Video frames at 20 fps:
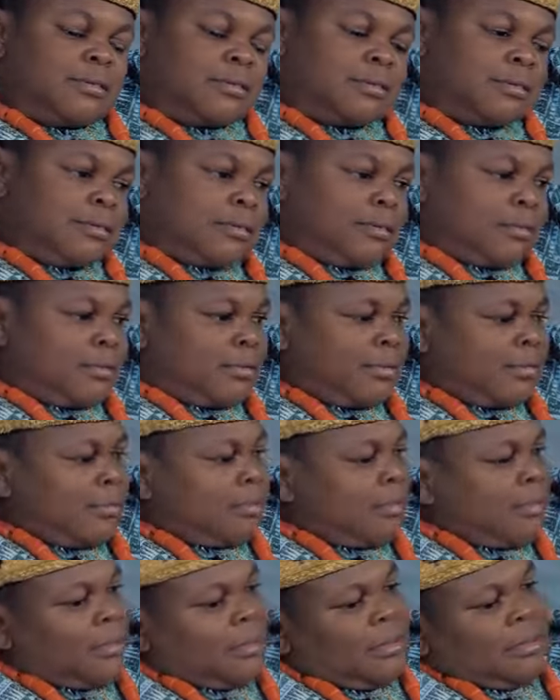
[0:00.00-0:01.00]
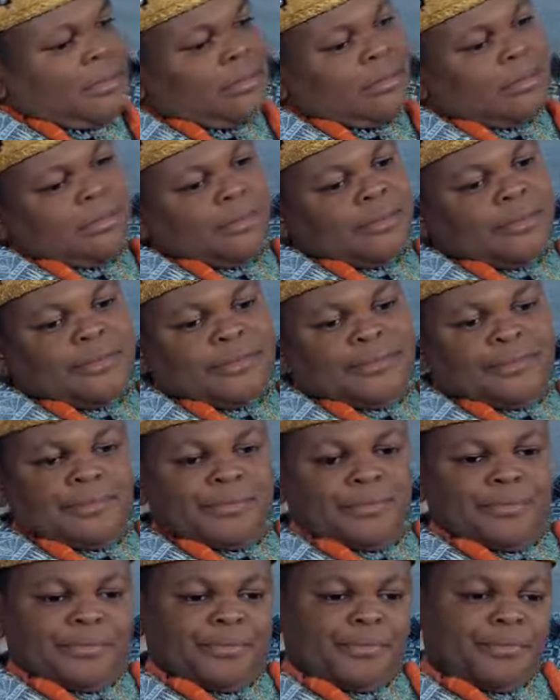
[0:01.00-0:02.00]
Let her go.
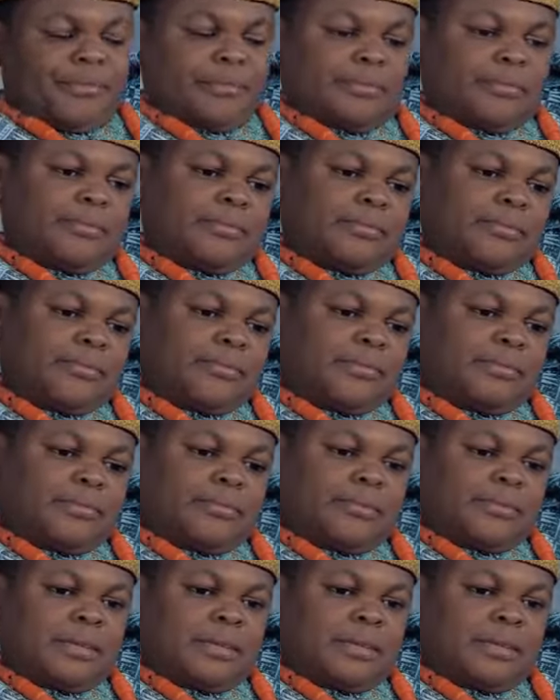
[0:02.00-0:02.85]
My son,